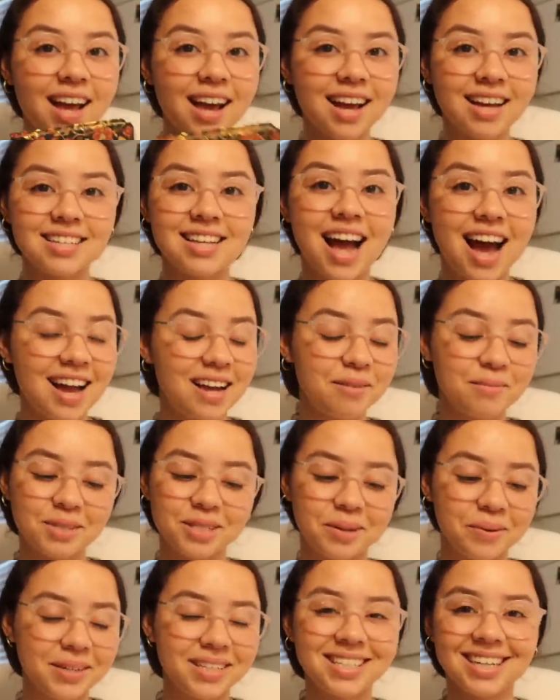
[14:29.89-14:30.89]
because i am
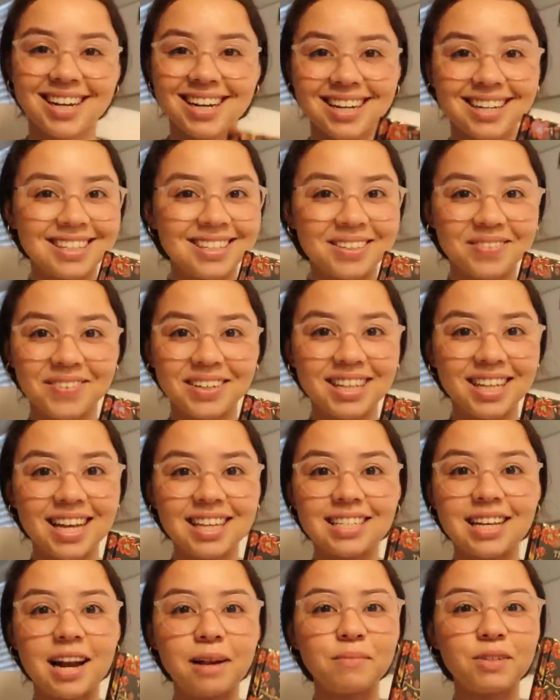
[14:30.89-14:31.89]
so excited to read
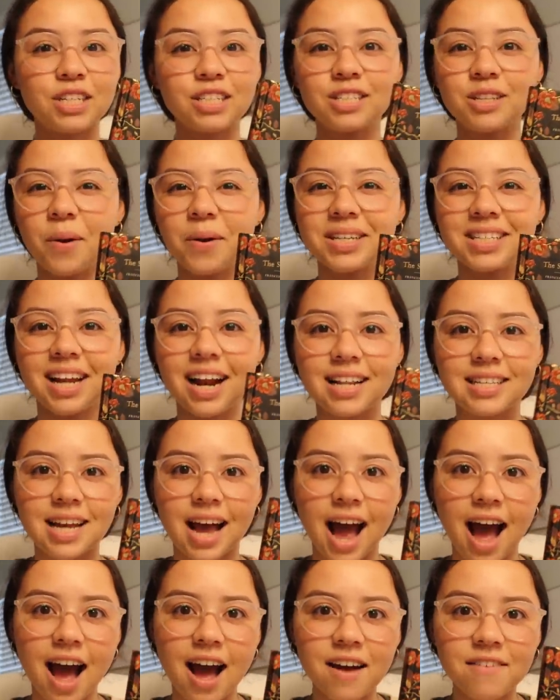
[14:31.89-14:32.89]
this and i'm just so excited to
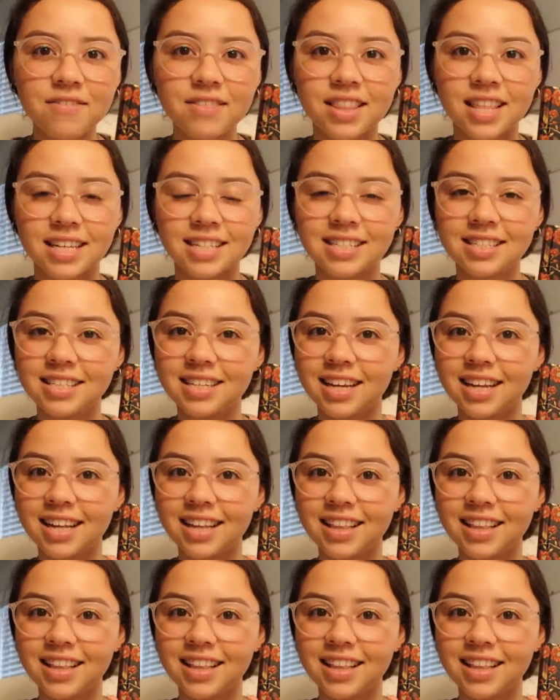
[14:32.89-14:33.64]
have this